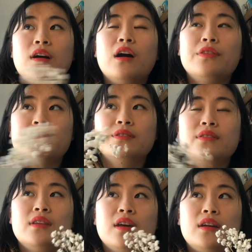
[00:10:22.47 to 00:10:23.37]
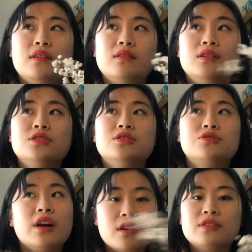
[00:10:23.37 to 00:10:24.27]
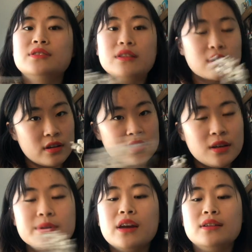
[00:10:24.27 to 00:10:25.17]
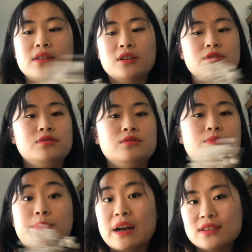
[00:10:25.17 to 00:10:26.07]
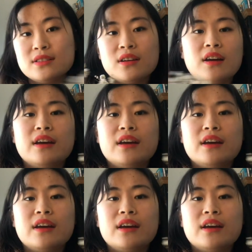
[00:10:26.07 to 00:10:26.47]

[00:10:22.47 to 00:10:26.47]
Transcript: other than just try to understand the concepts and do more practice.